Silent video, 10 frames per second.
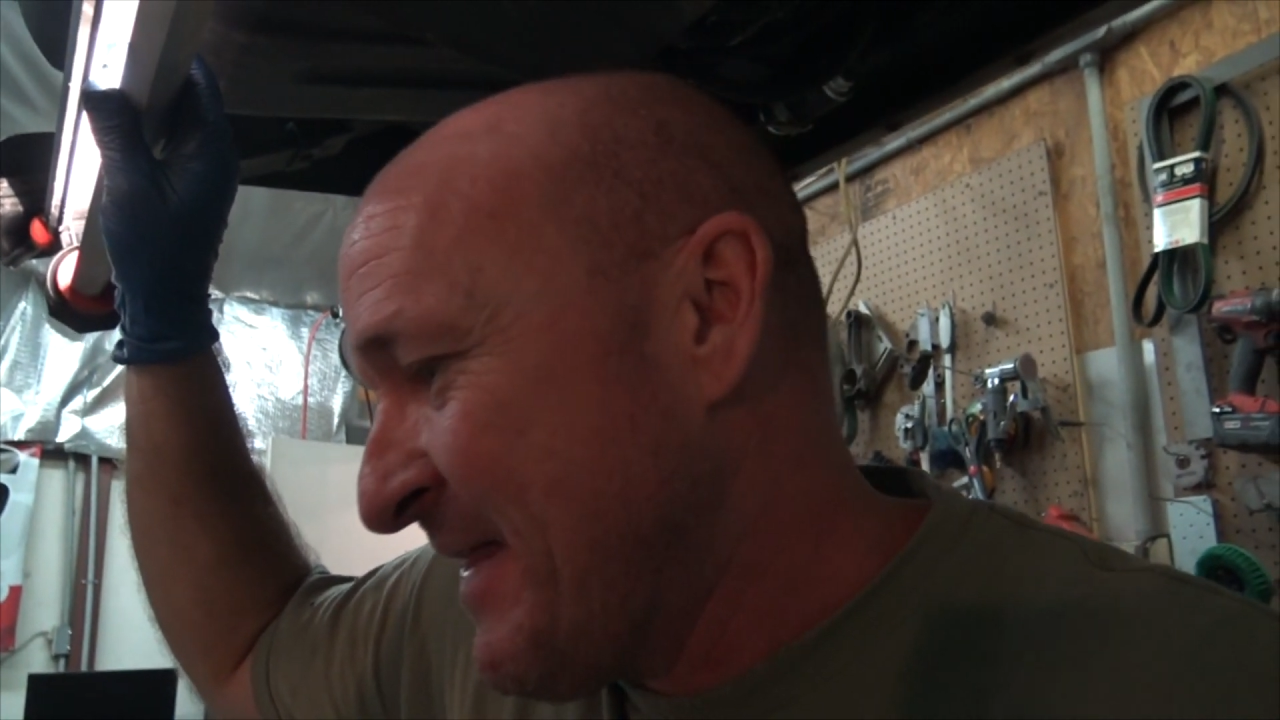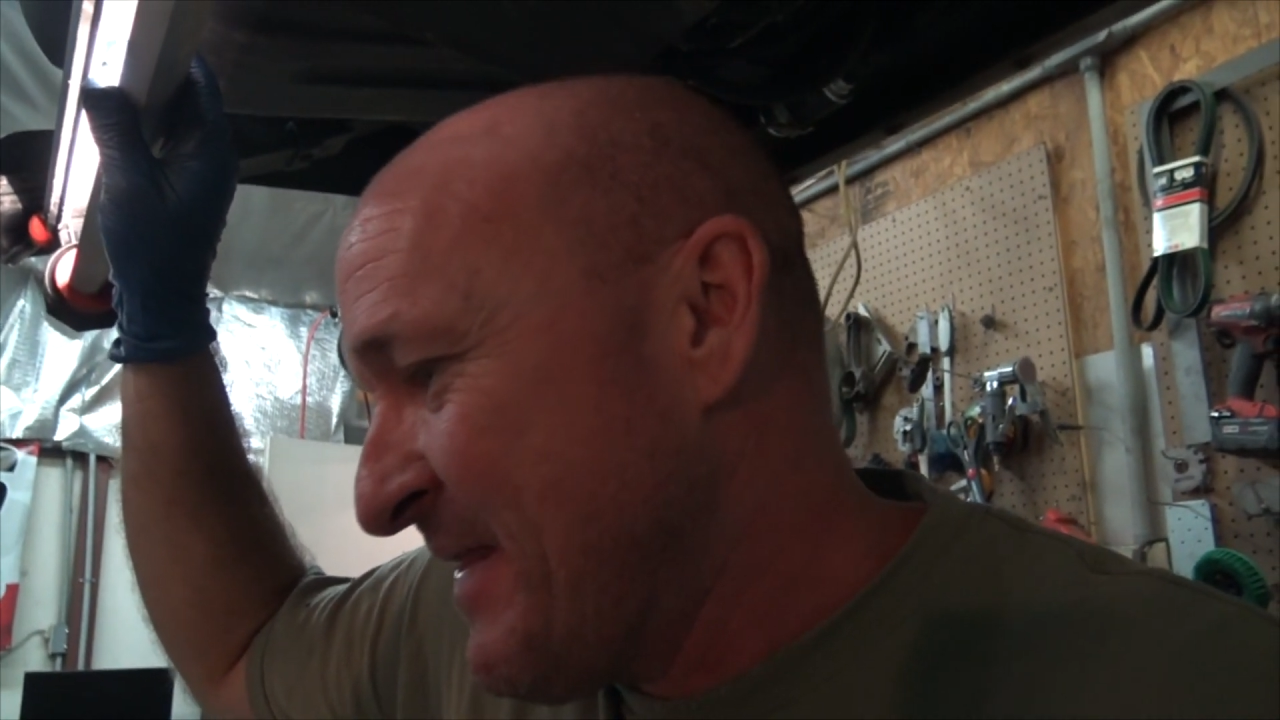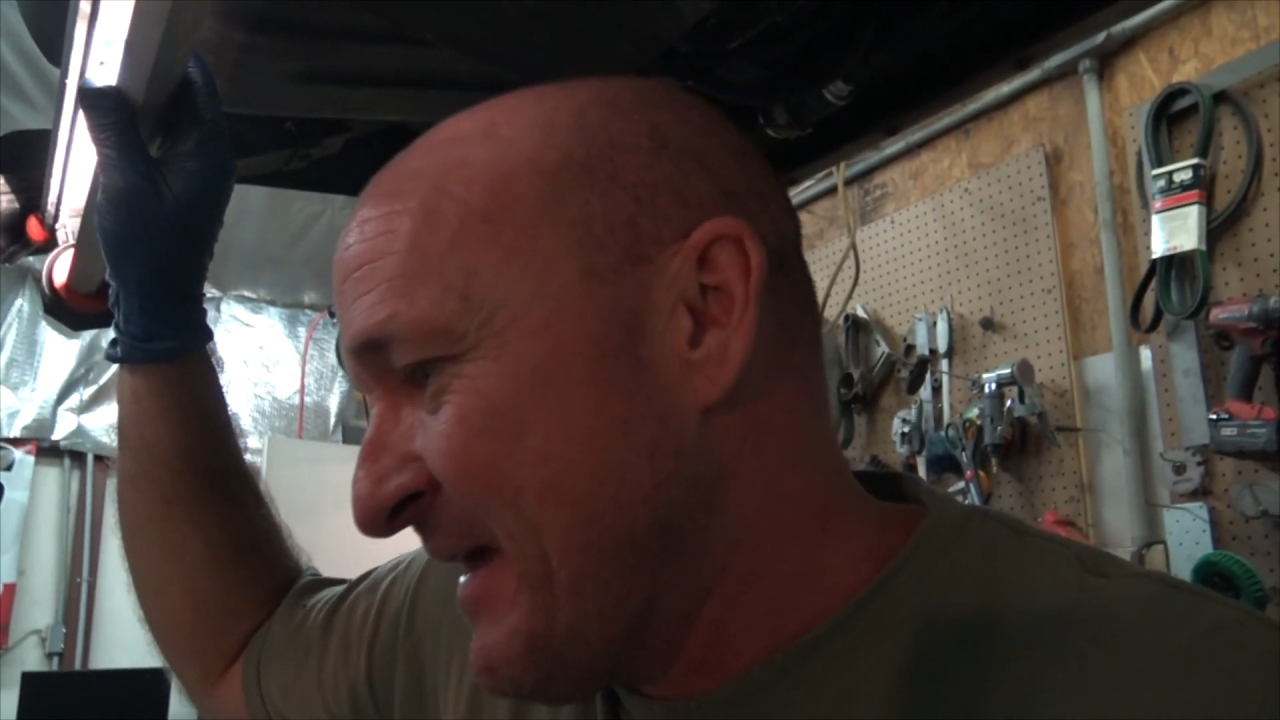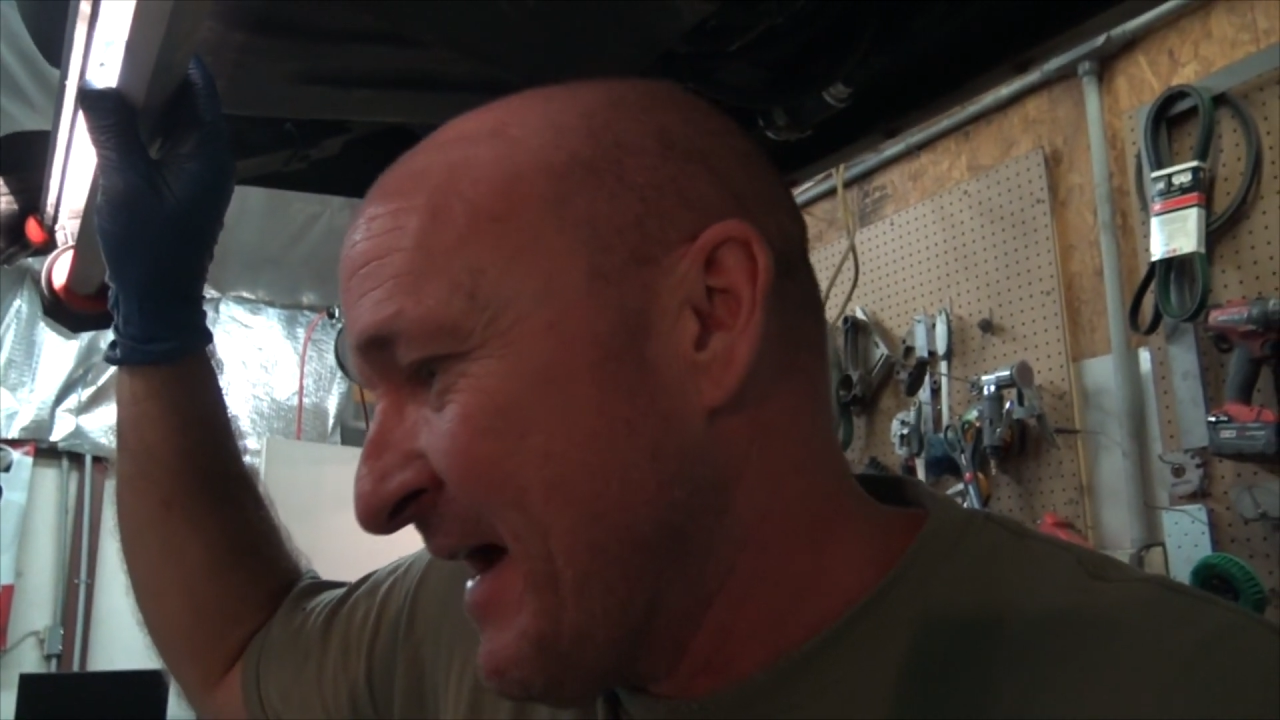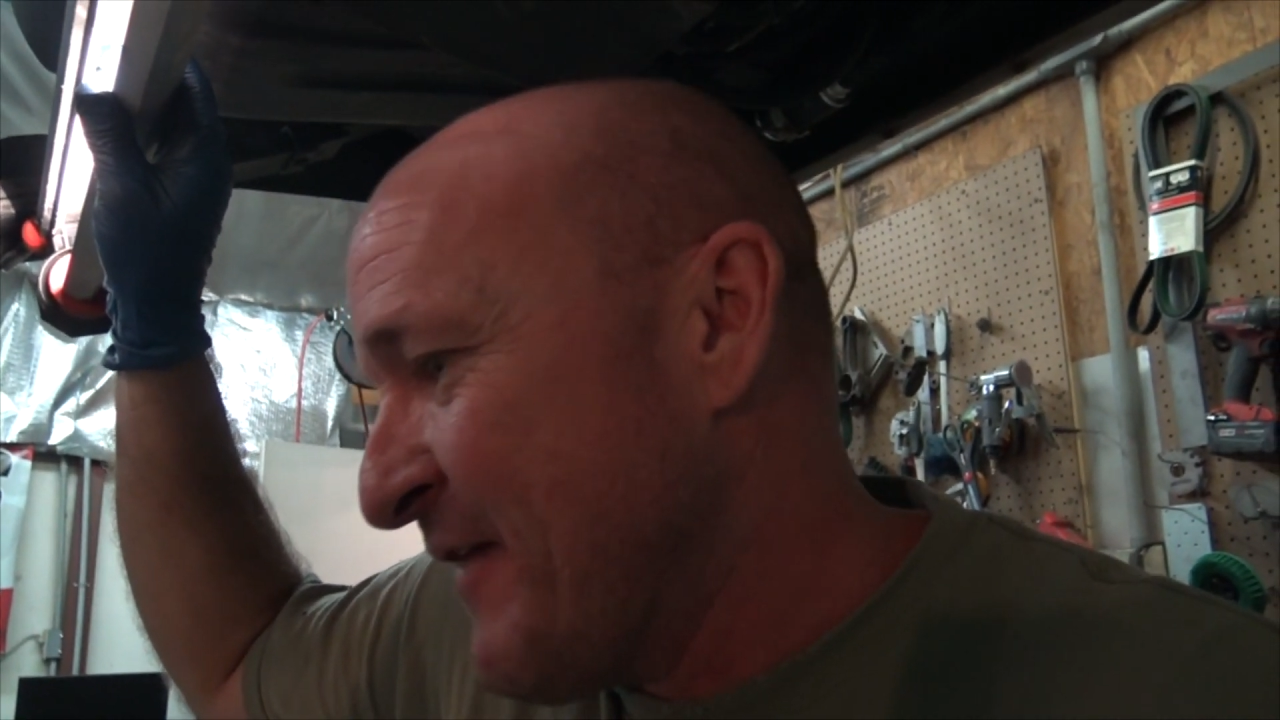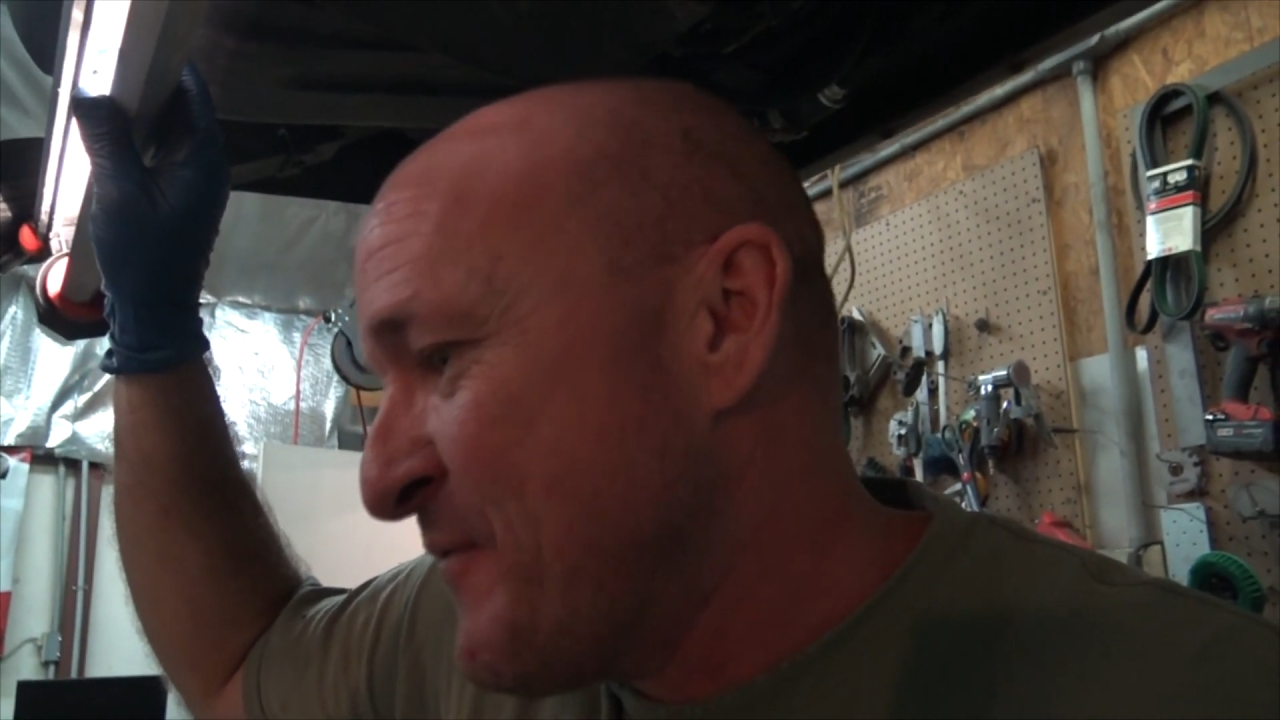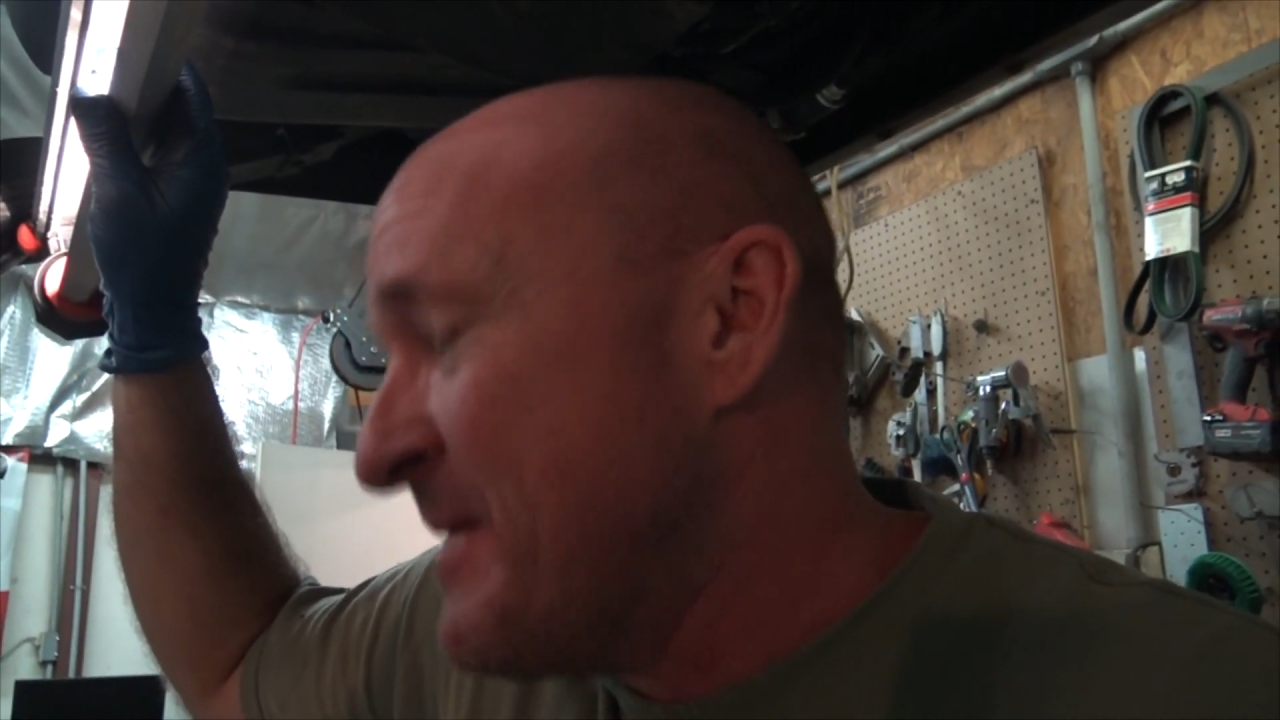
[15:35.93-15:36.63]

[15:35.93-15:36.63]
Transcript: that I've